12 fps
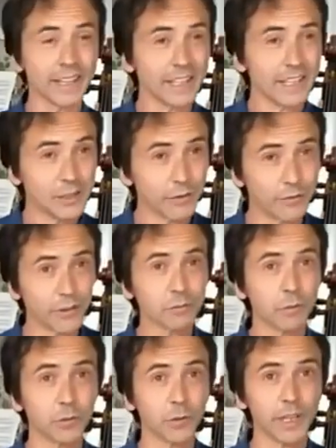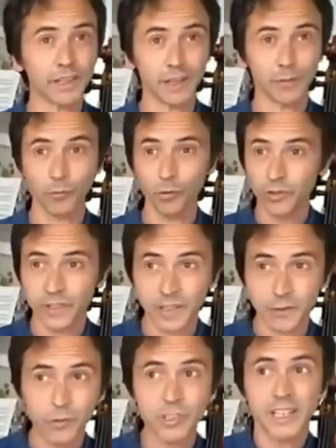And in the first Menuet they
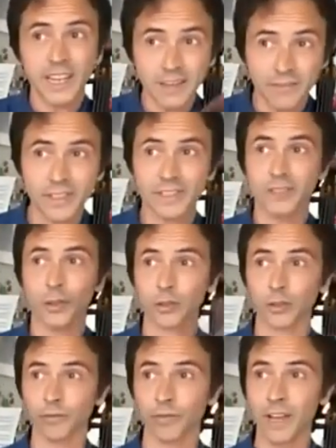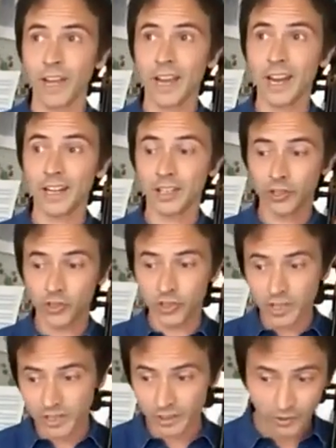would give this sort of
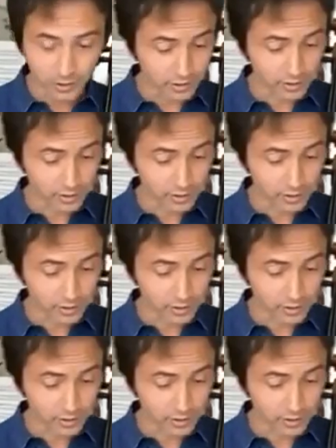energy that